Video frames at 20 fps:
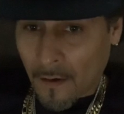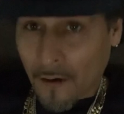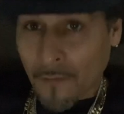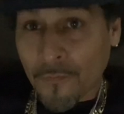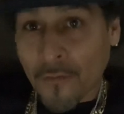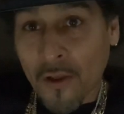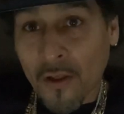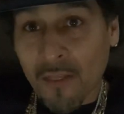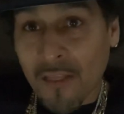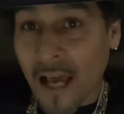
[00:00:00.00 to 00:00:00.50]

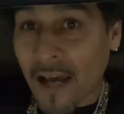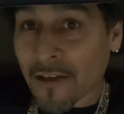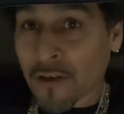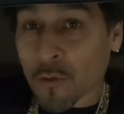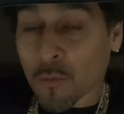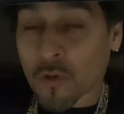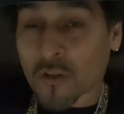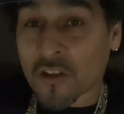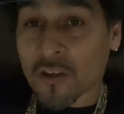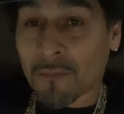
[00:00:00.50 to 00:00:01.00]
the lighter
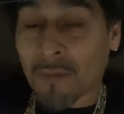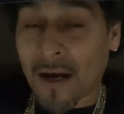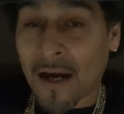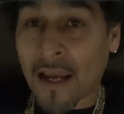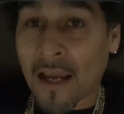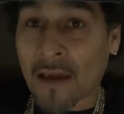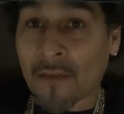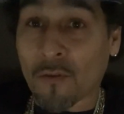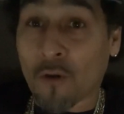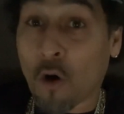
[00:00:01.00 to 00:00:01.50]
was in my
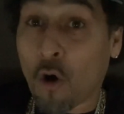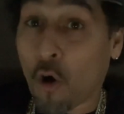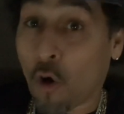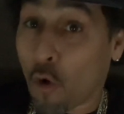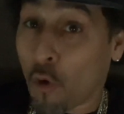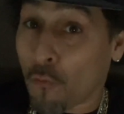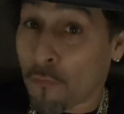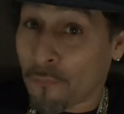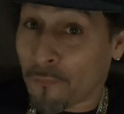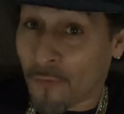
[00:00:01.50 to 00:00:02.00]
hand the
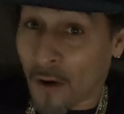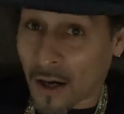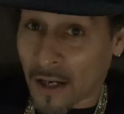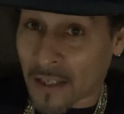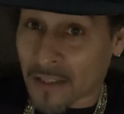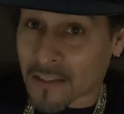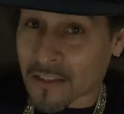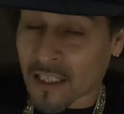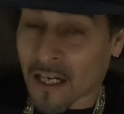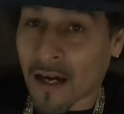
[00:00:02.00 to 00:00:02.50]
whole
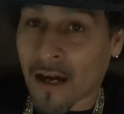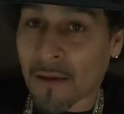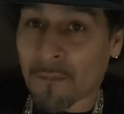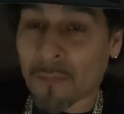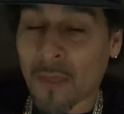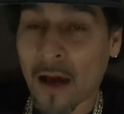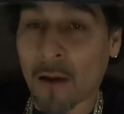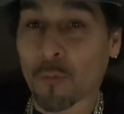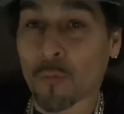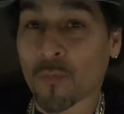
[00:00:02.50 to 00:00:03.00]
fucking time.
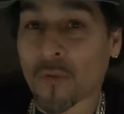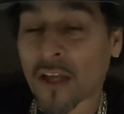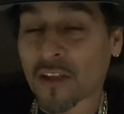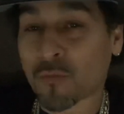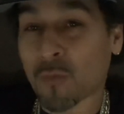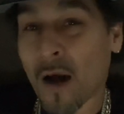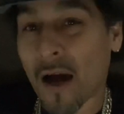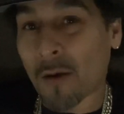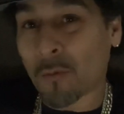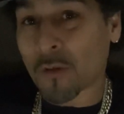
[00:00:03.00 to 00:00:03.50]
That's
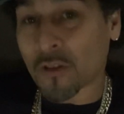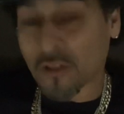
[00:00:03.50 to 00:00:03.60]
why it was